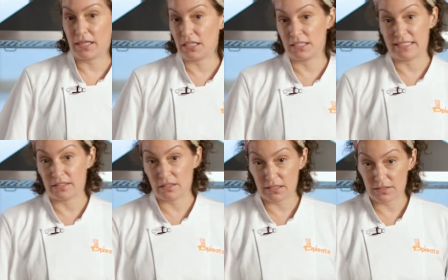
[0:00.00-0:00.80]
think
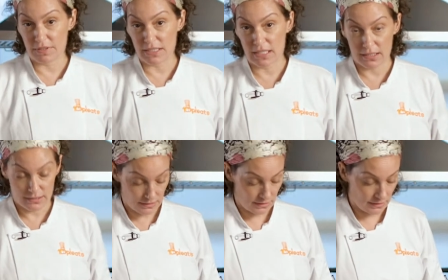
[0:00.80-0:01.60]
dill is
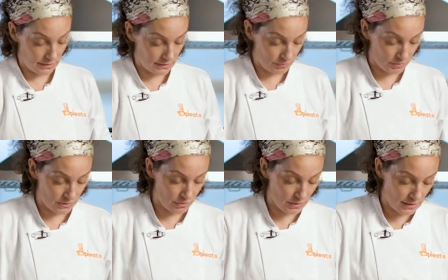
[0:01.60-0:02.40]
fantastic in this with
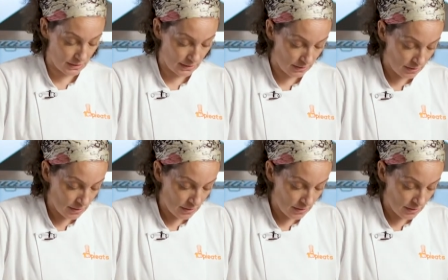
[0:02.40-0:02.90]
zucchini,